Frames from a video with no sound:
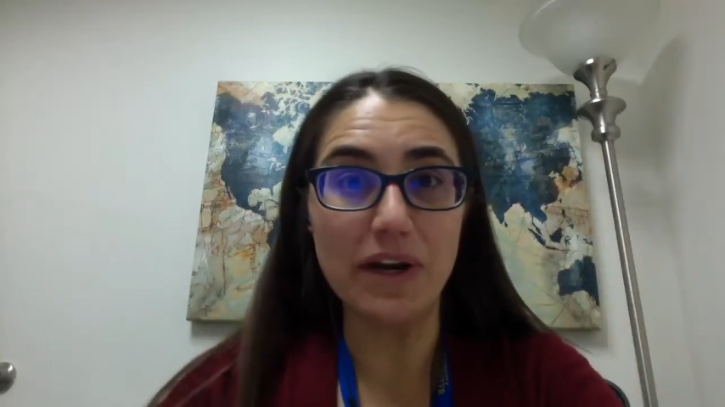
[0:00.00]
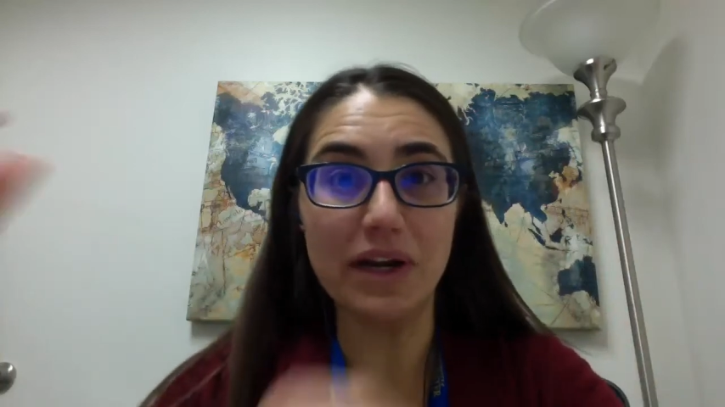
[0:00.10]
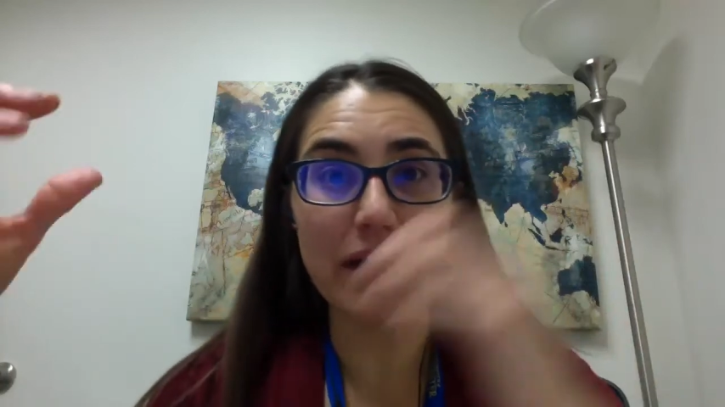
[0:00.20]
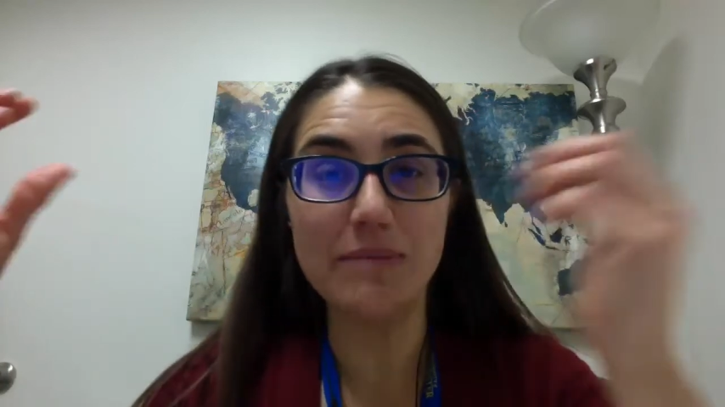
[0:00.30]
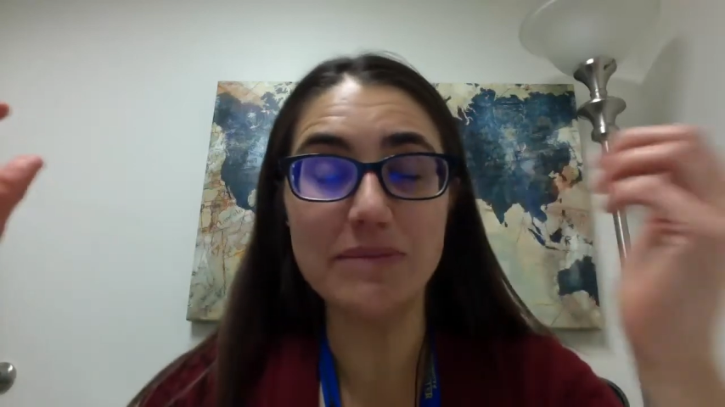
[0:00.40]
it
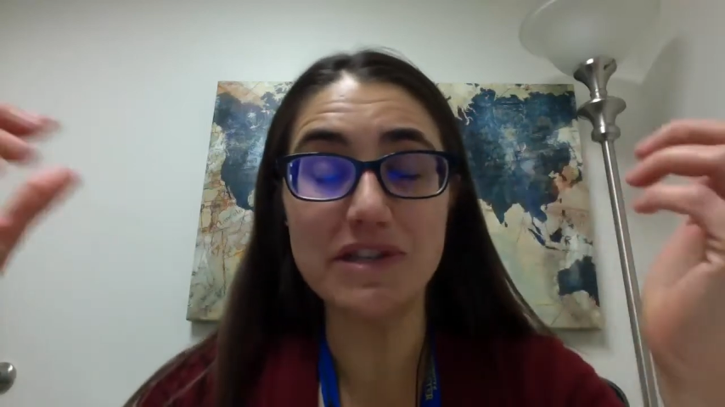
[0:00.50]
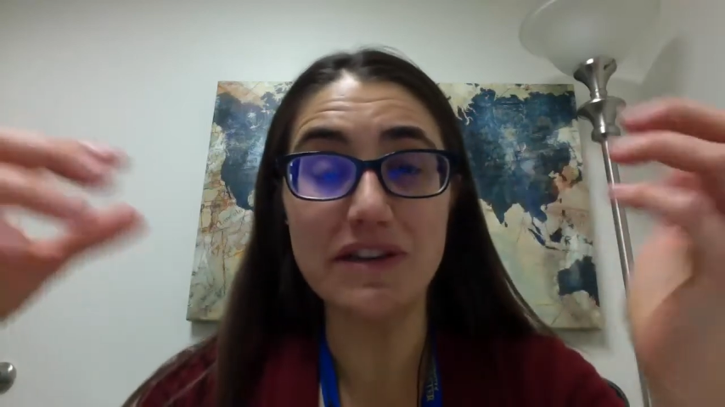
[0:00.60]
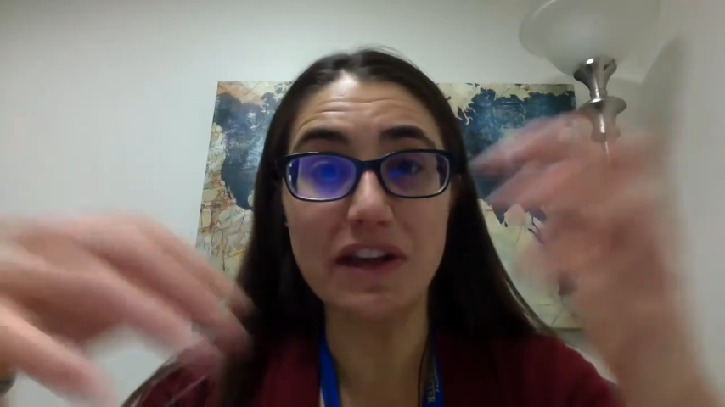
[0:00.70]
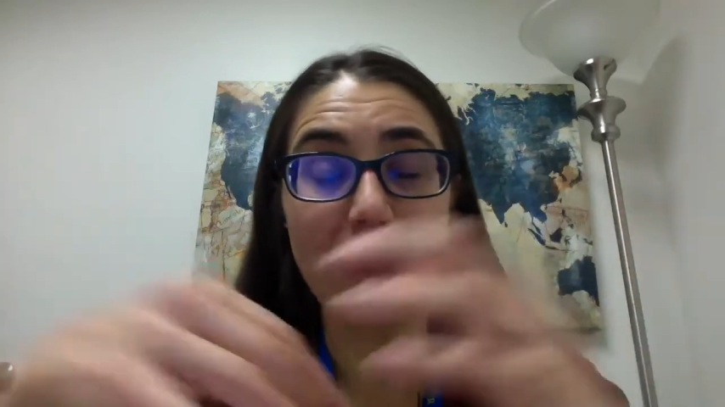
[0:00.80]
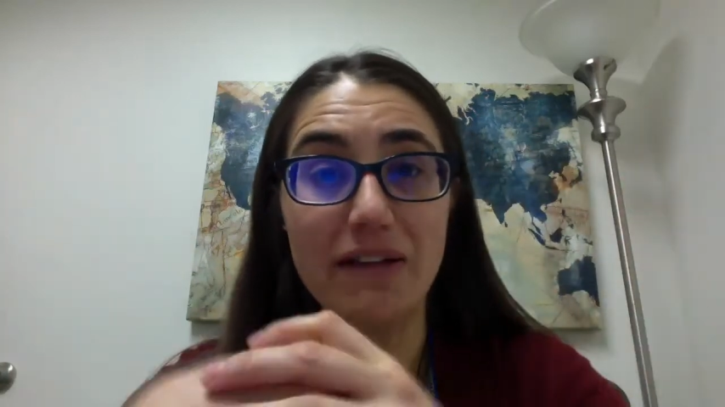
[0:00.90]
comes to
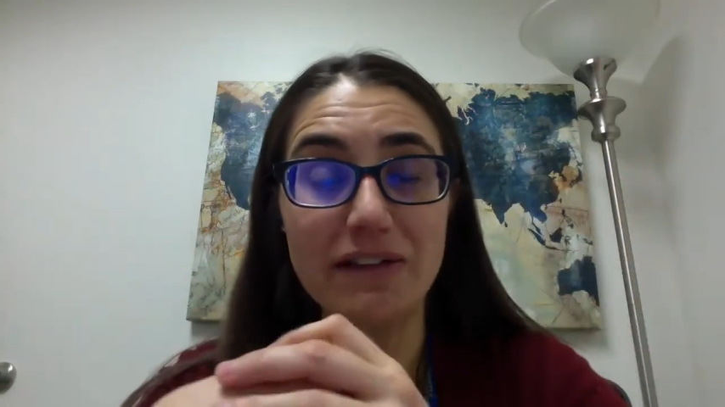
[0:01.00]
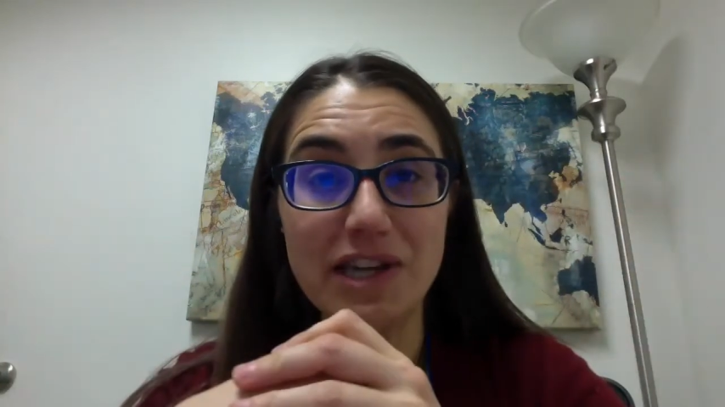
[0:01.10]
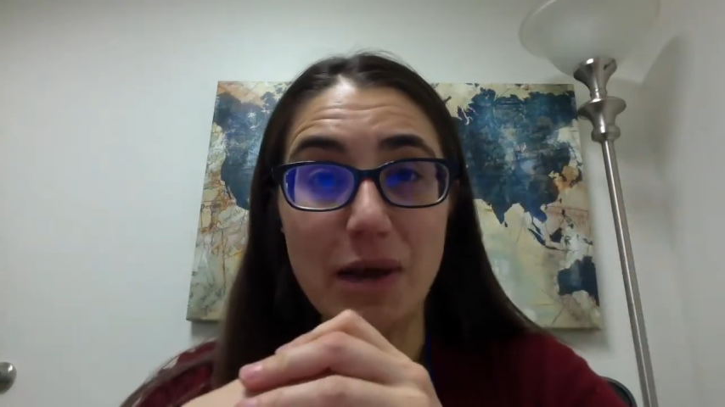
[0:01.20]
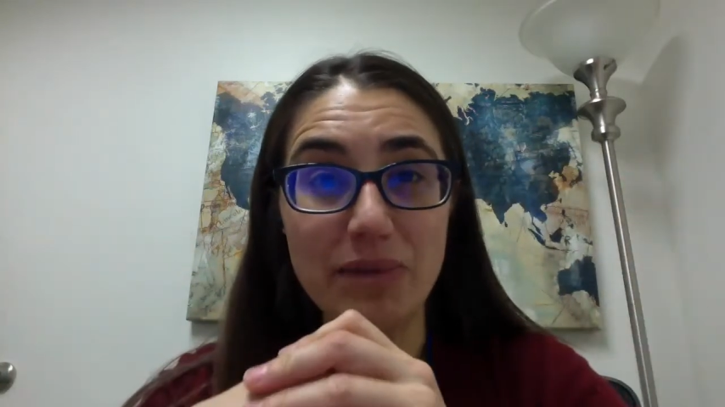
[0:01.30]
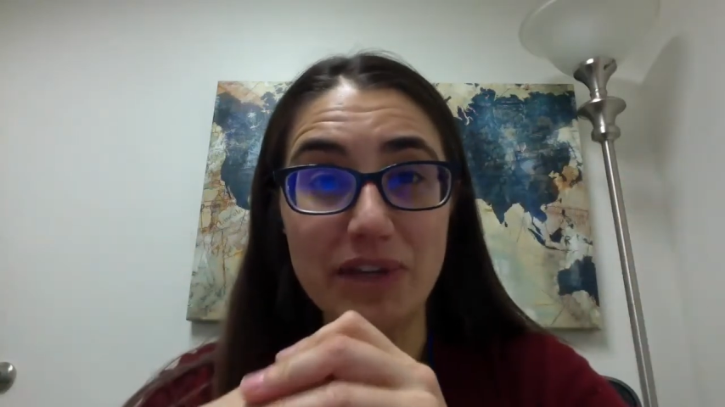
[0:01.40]
the college
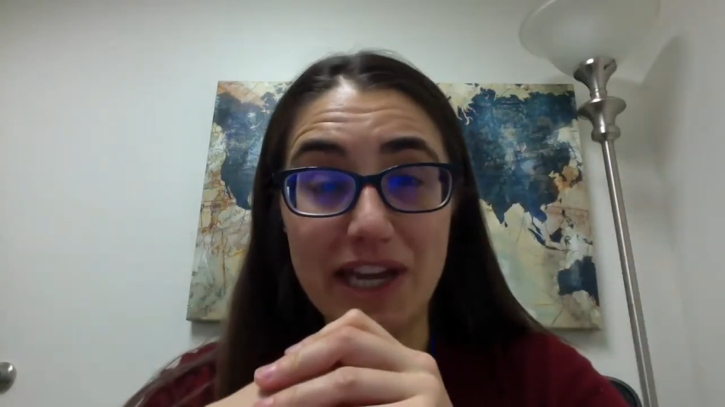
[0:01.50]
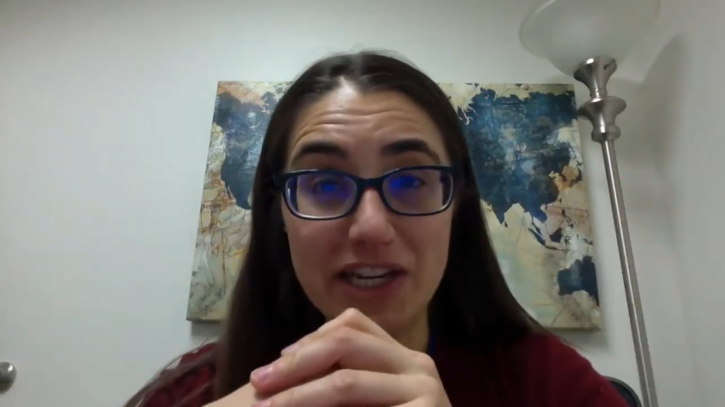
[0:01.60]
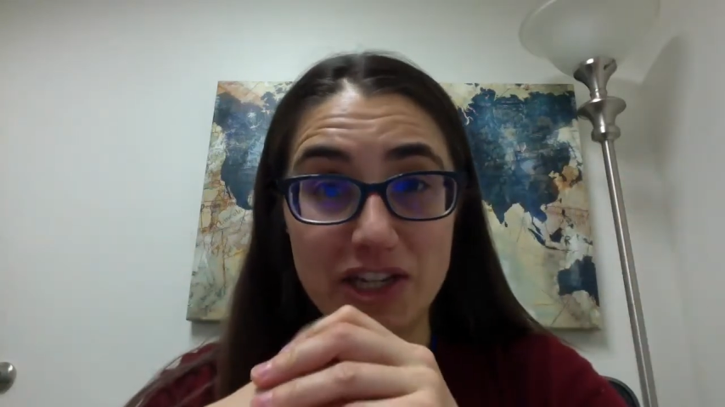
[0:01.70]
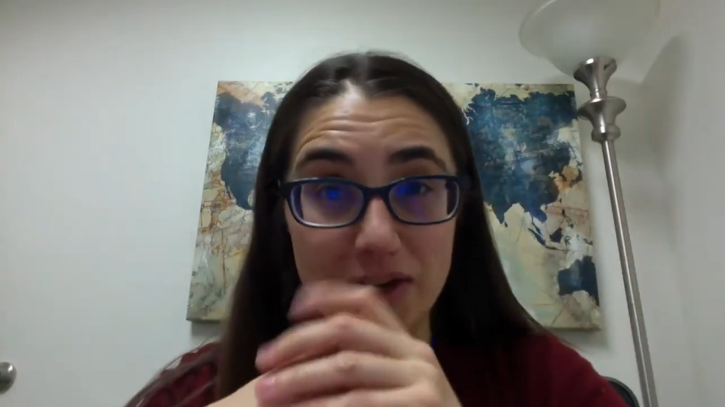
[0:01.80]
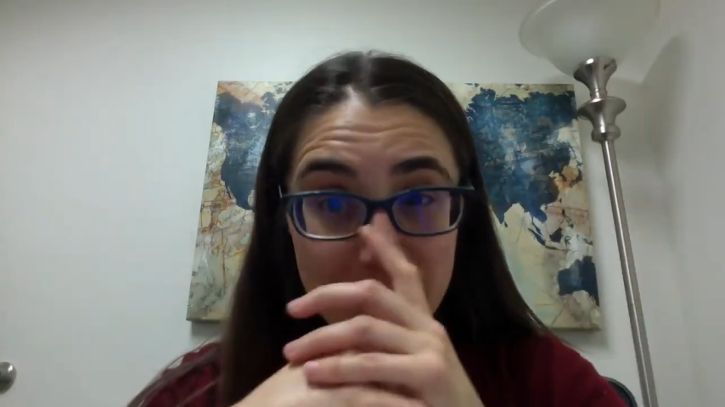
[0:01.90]

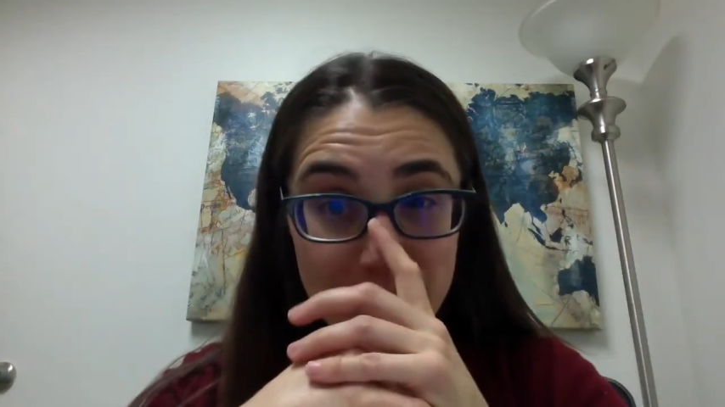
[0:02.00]
application.